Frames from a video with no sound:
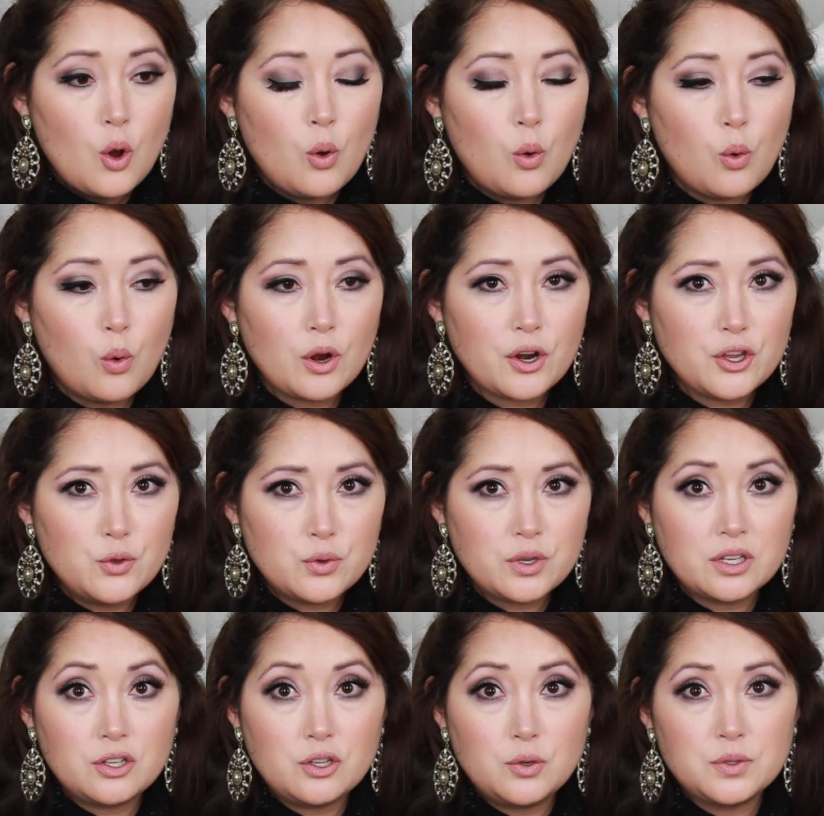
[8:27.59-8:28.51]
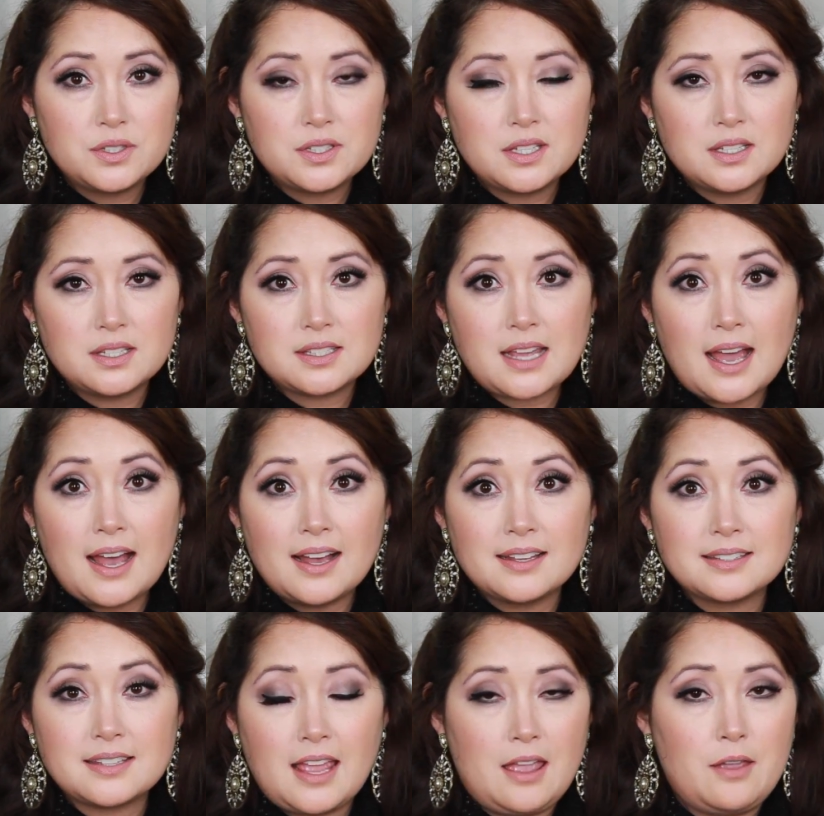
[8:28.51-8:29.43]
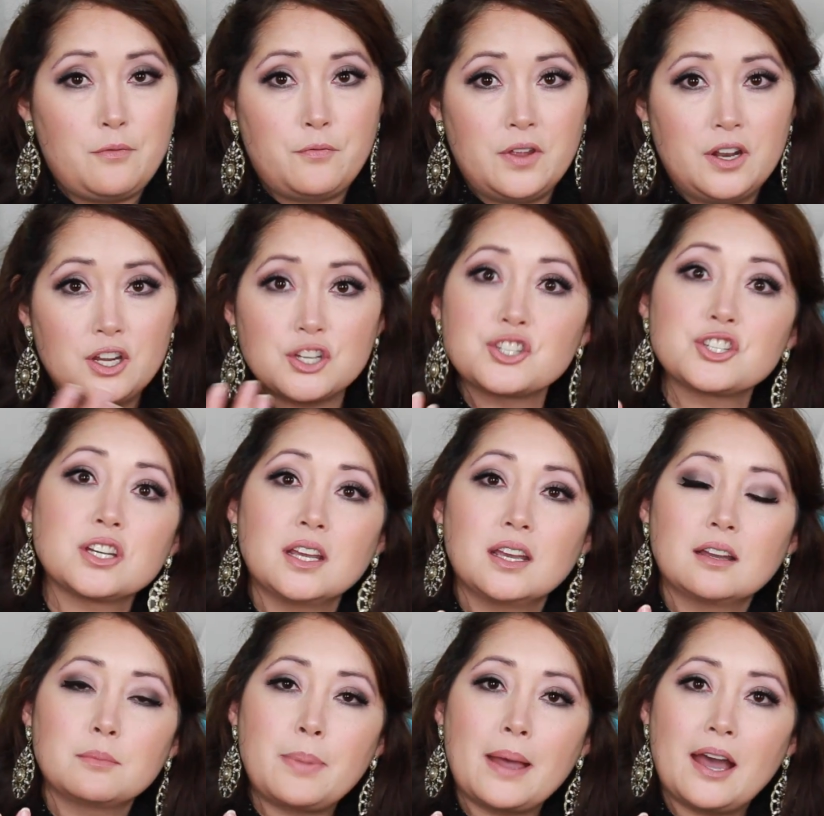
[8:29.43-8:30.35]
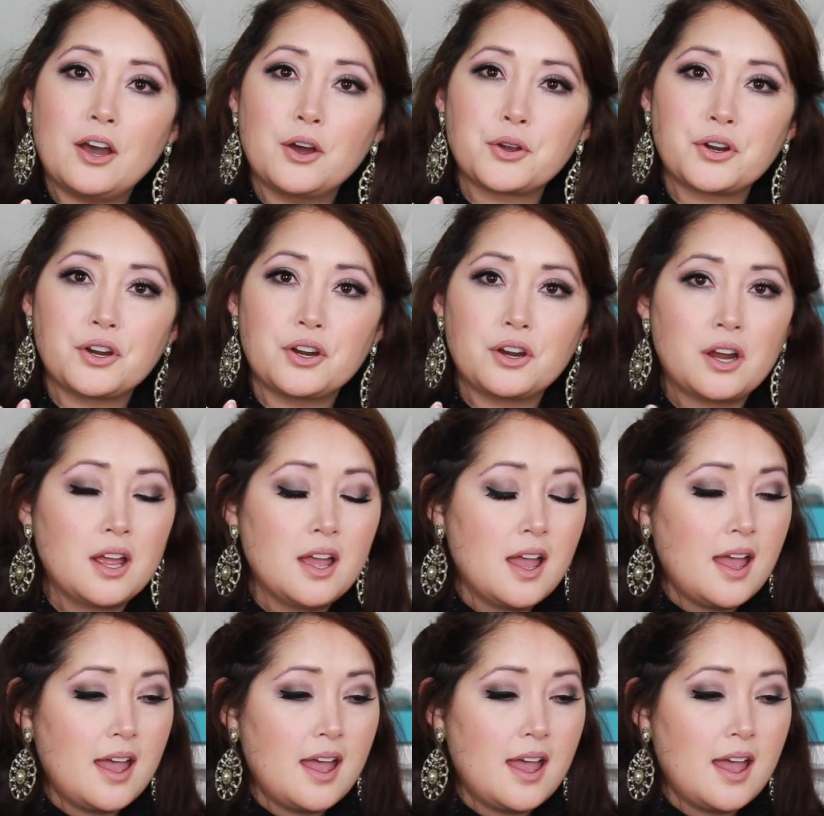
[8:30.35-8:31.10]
or you can use this as a finishing powder,